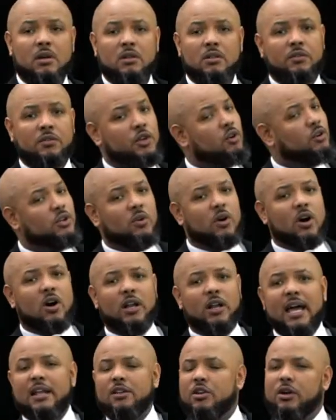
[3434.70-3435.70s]
If you're going to do all
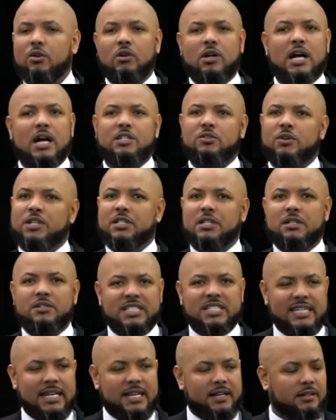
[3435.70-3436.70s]
that, you ain't going to consecrate you
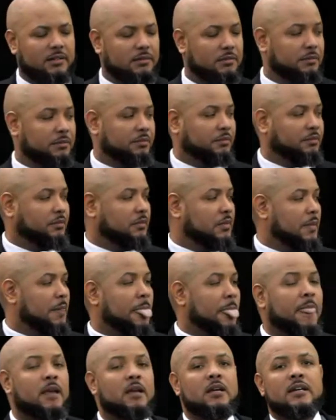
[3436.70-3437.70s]
just eat.
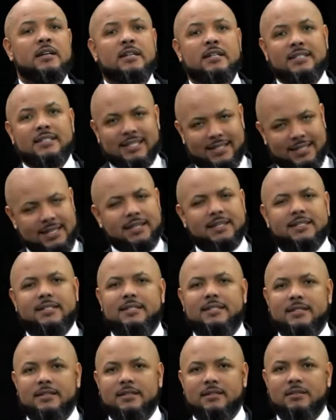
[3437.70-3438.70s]
Just eat.
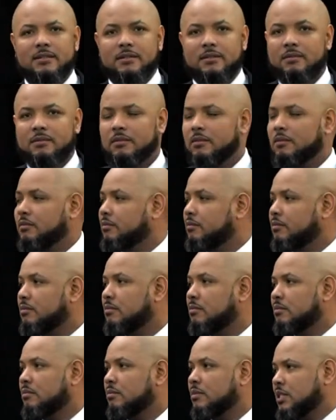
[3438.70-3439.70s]

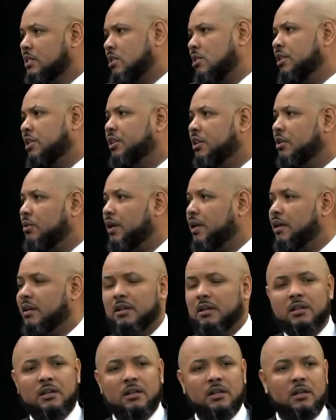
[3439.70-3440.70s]
Who's going to do it?
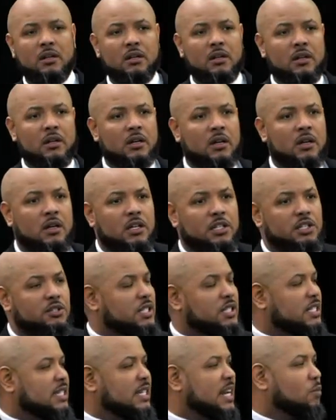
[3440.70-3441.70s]
Because you're
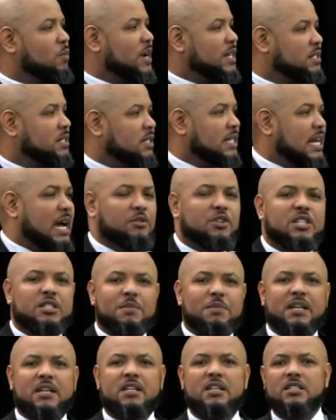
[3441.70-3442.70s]
just sitting there wasting your time. You're just
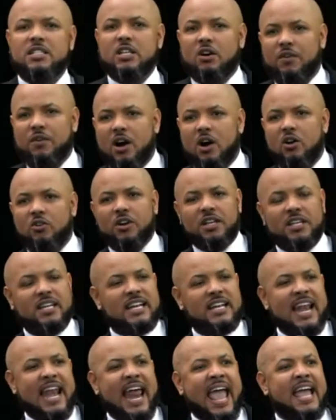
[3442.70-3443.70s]
making yourself hungry and
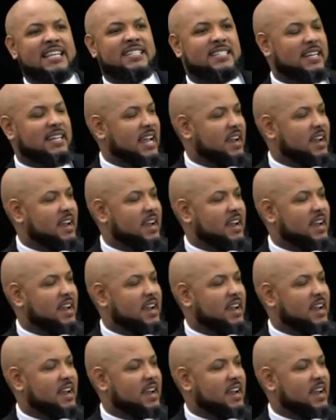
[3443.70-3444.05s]
you're nasty to